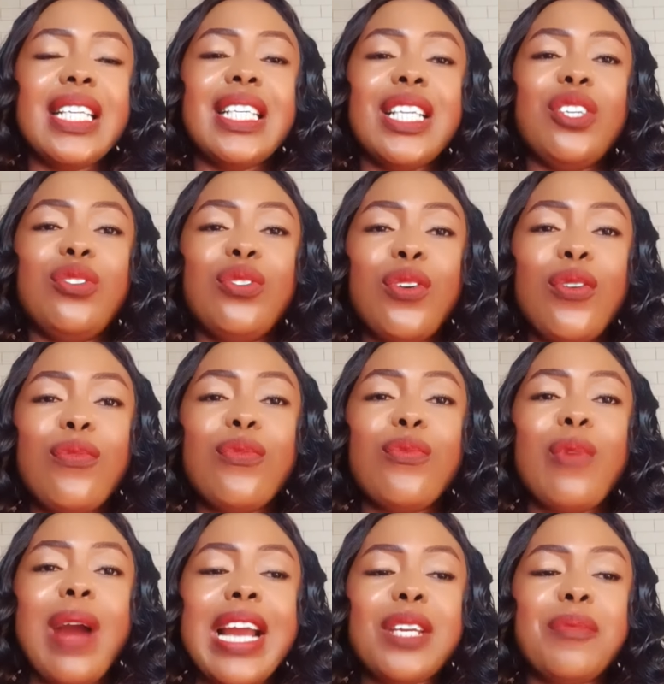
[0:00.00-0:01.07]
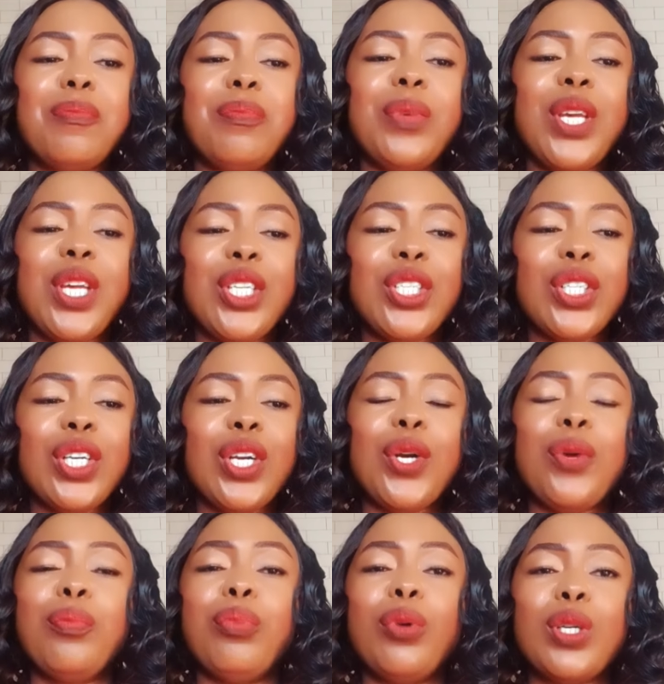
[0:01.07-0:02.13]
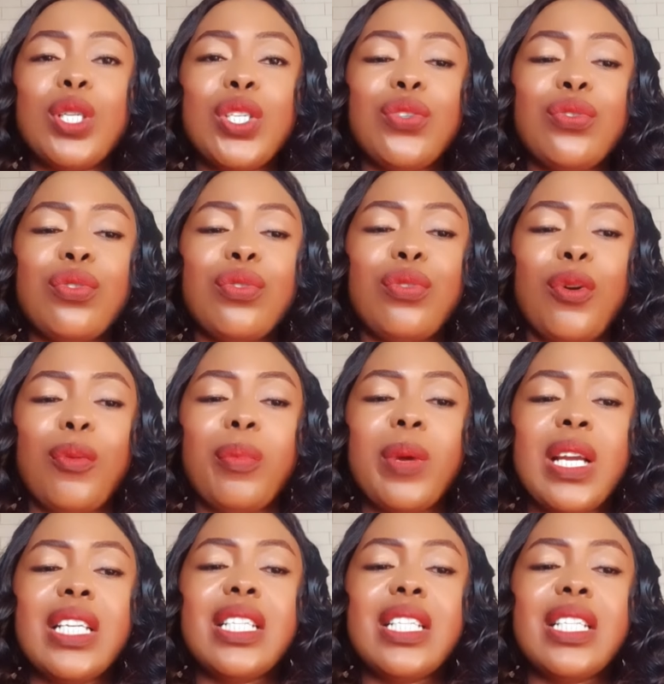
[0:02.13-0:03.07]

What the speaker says: the Dove White Peach Body Scrub.